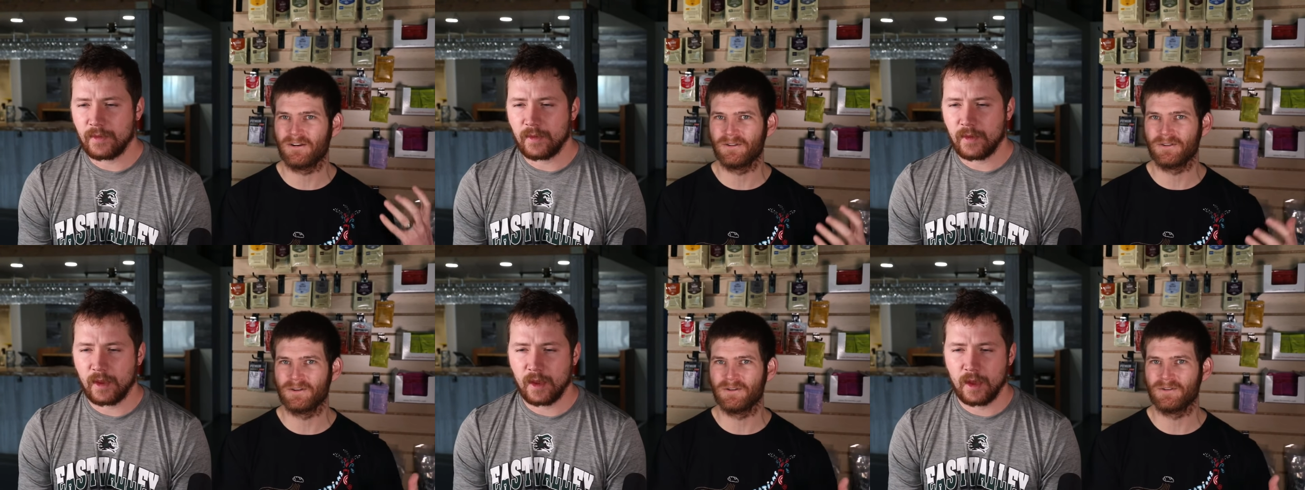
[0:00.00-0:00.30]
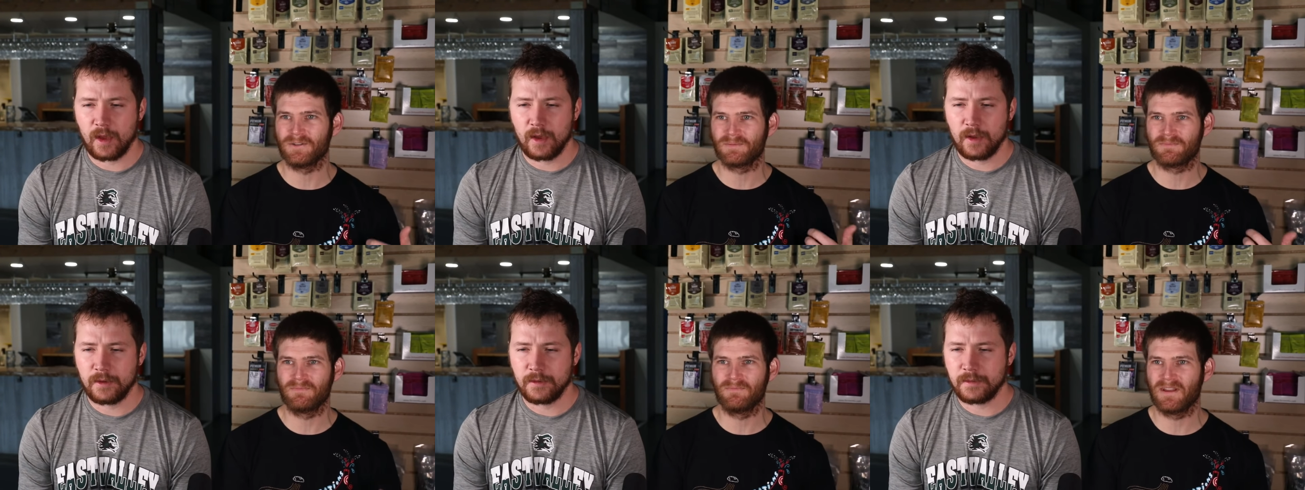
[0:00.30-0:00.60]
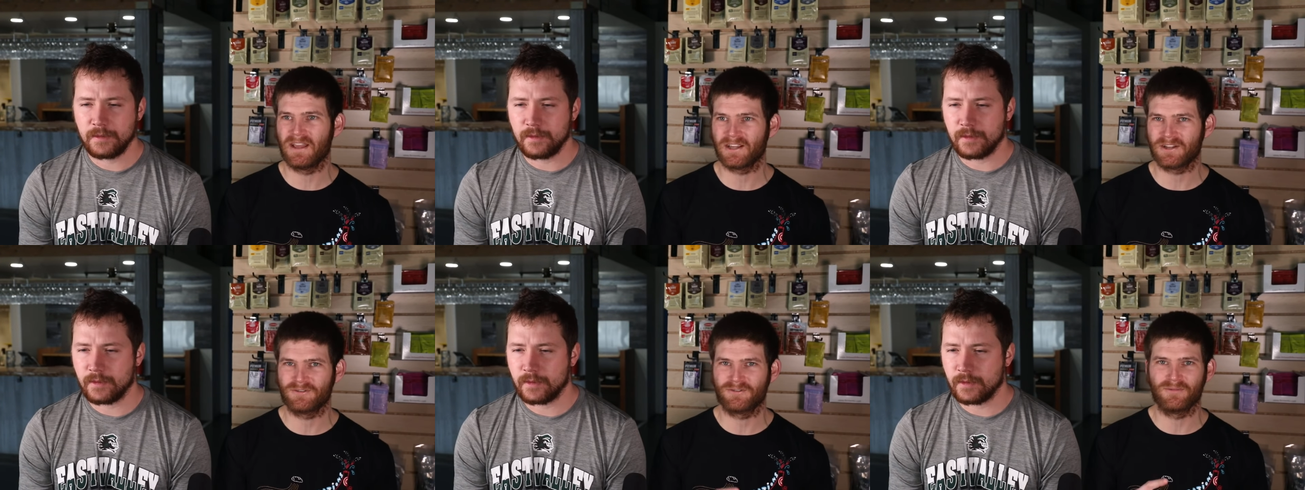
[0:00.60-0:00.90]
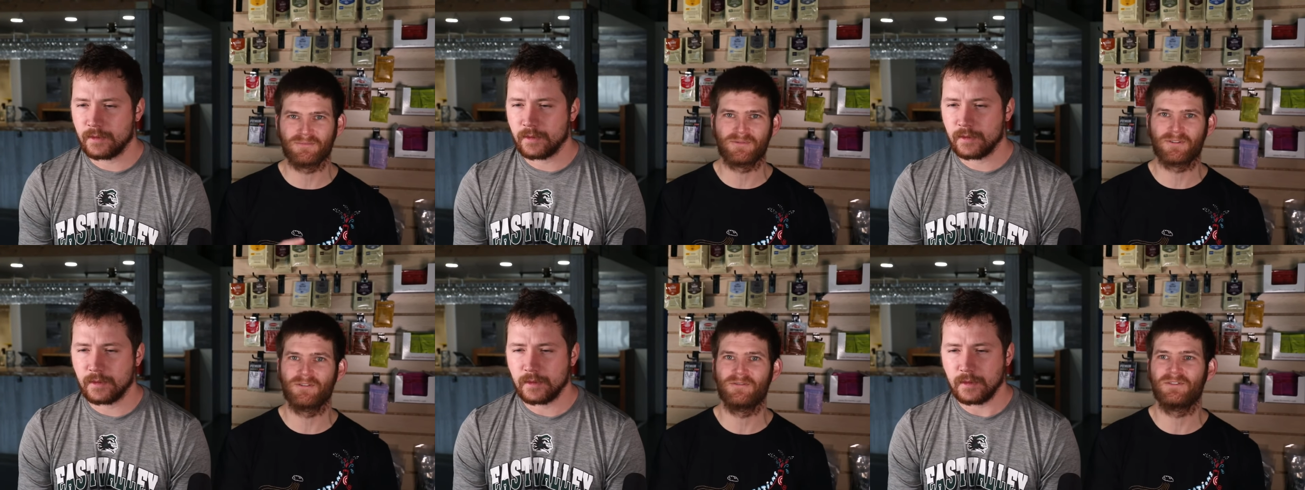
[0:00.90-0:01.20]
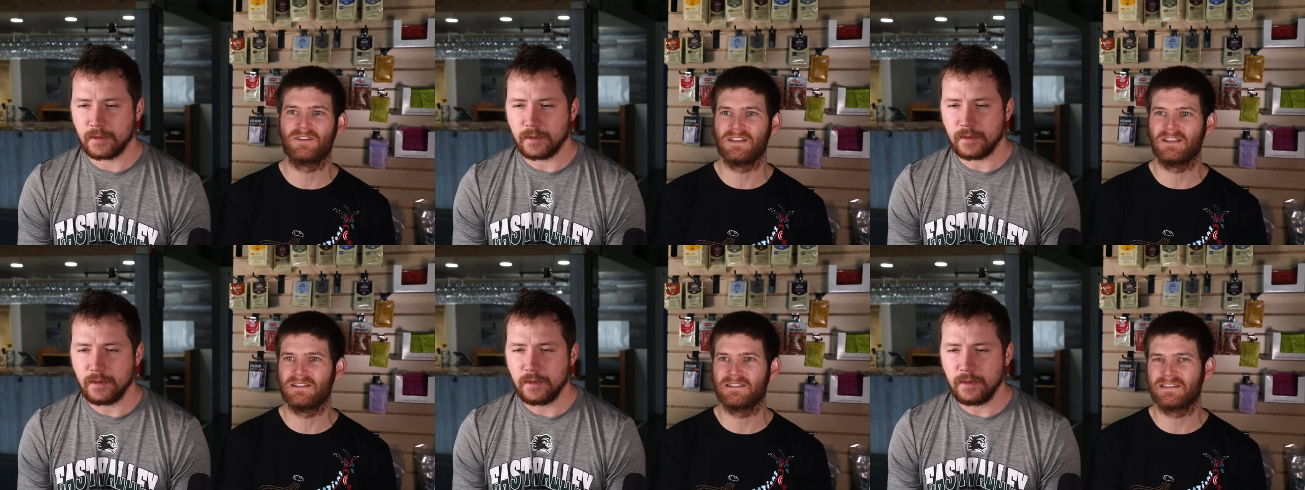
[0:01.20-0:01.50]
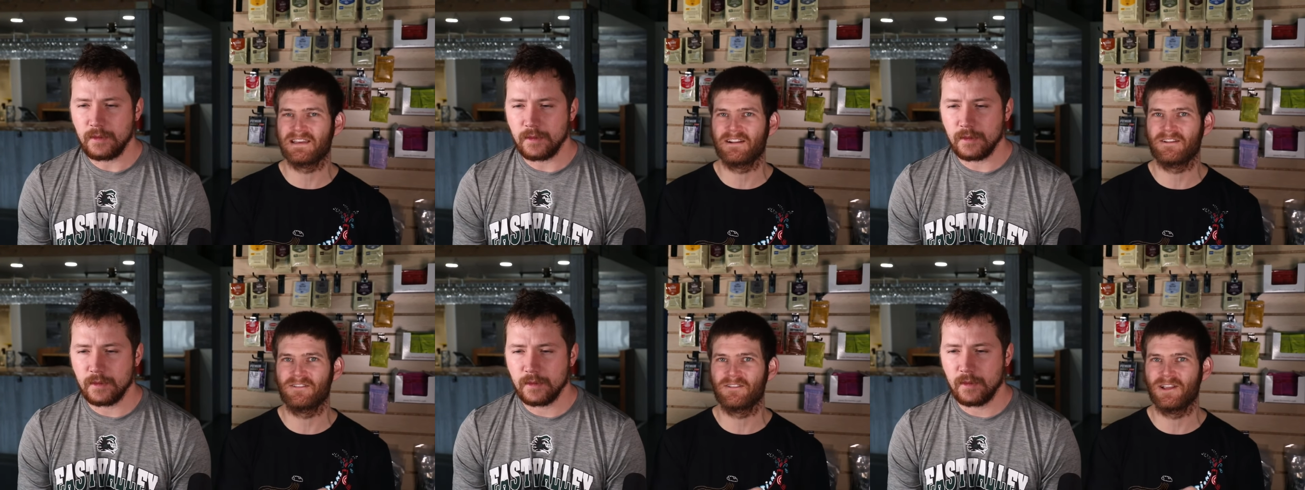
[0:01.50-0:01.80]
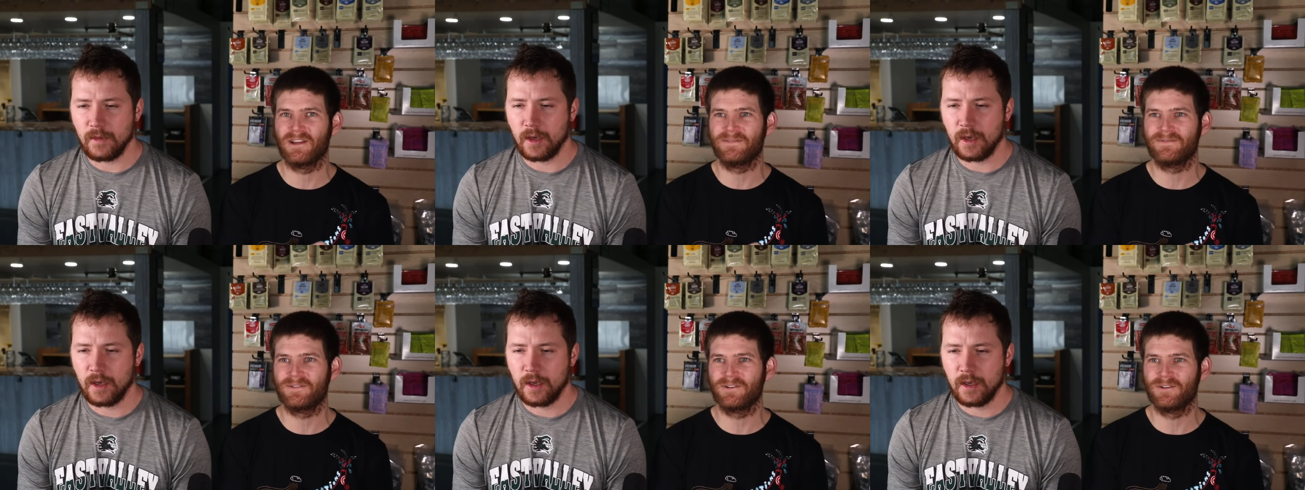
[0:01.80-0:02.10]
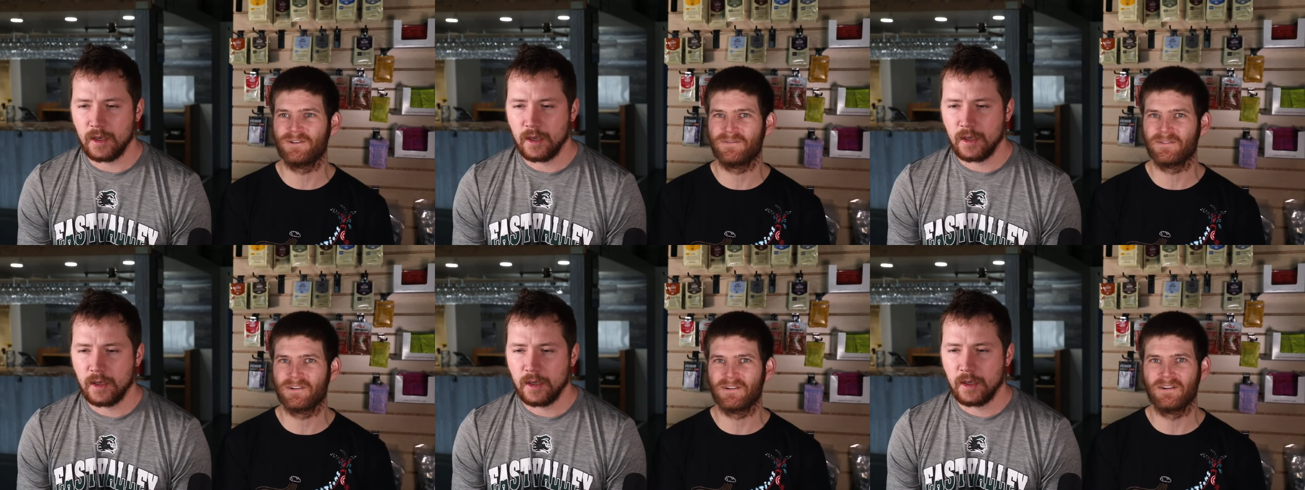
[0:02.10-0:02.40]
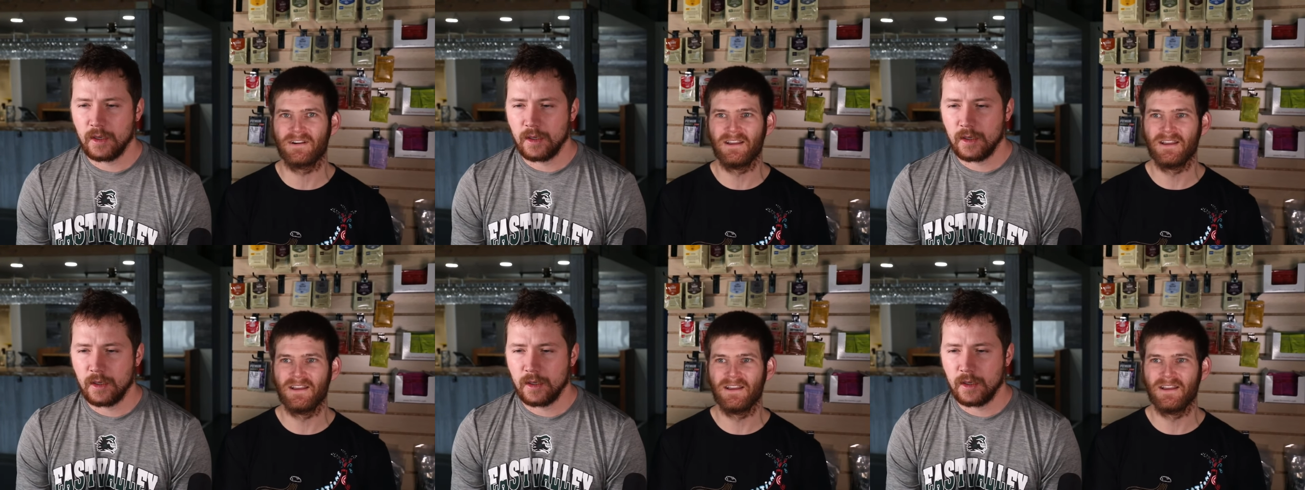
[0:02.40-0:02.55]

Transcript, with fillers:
Speaker 1: those extra proteins that are left over,